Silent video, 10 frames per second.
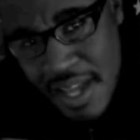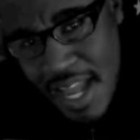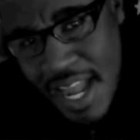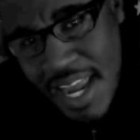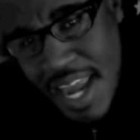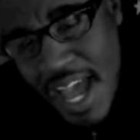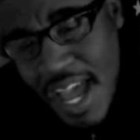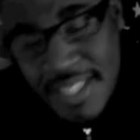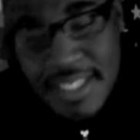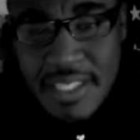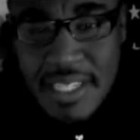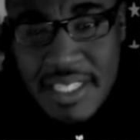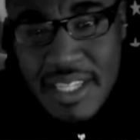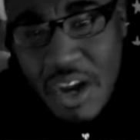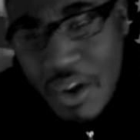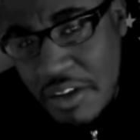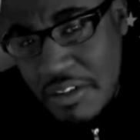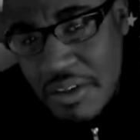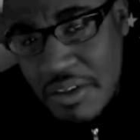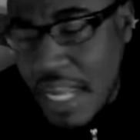and I suggest all of
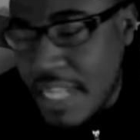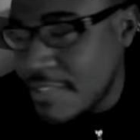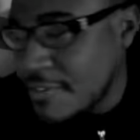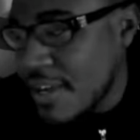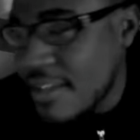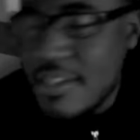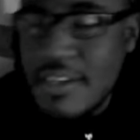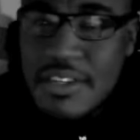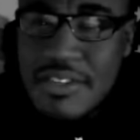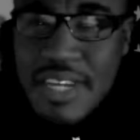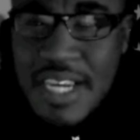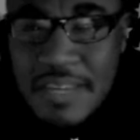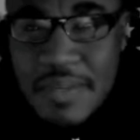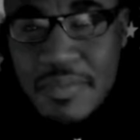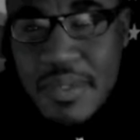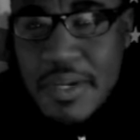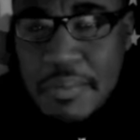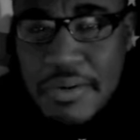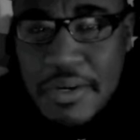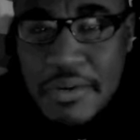you guys, if you're out there and you claiming to be a
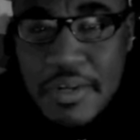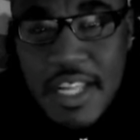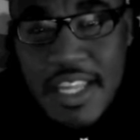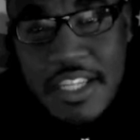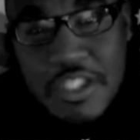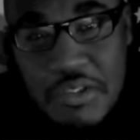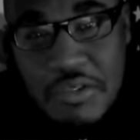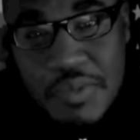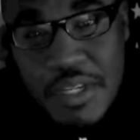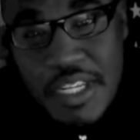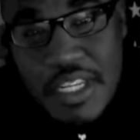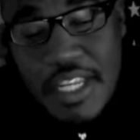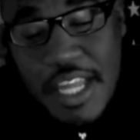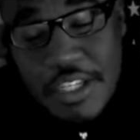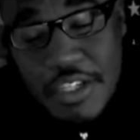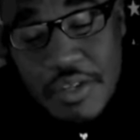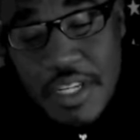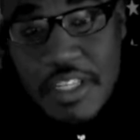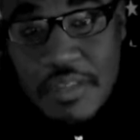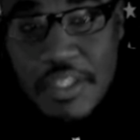pro, that you
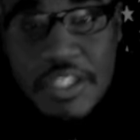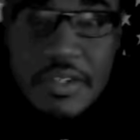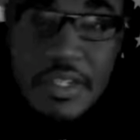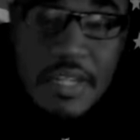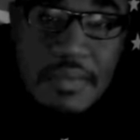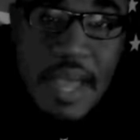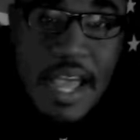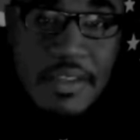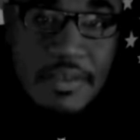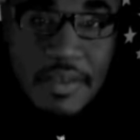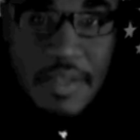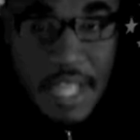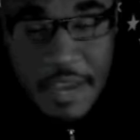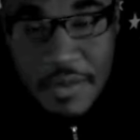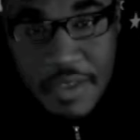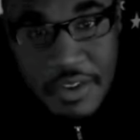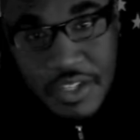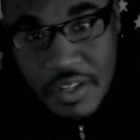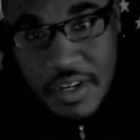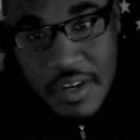need to be shooting in manual. And when you're
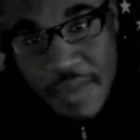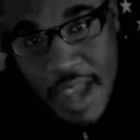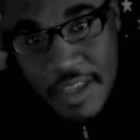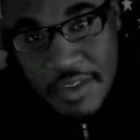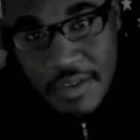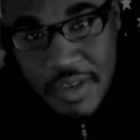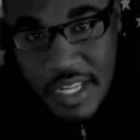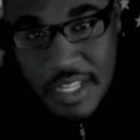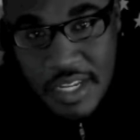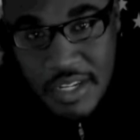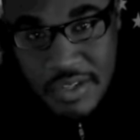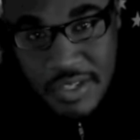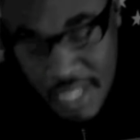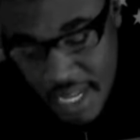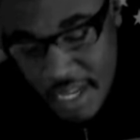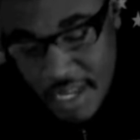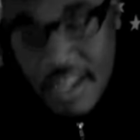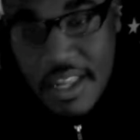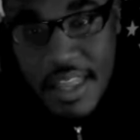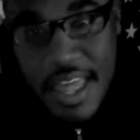shooting in manual, you need to understand
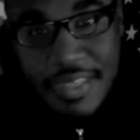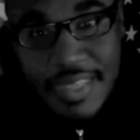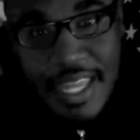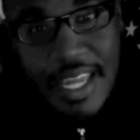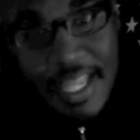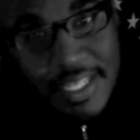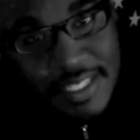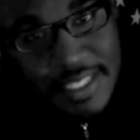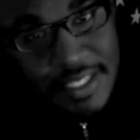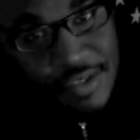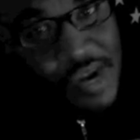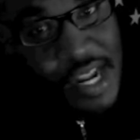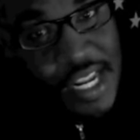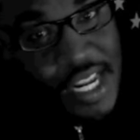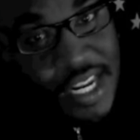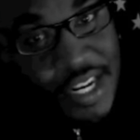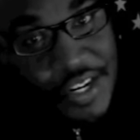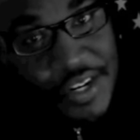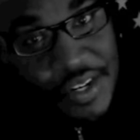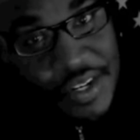that this right
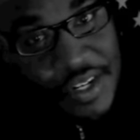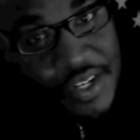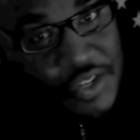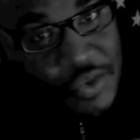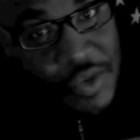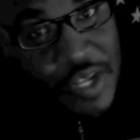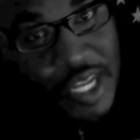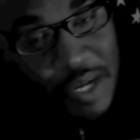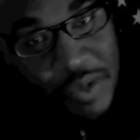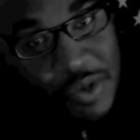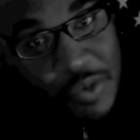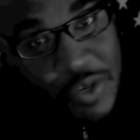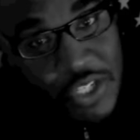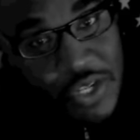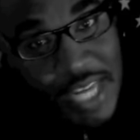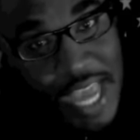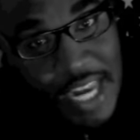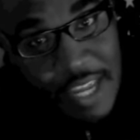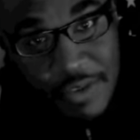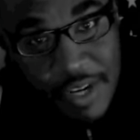here will help you with your
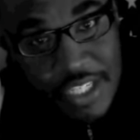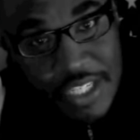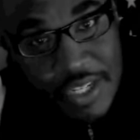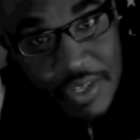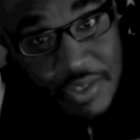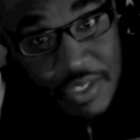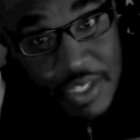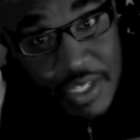lighting ratios,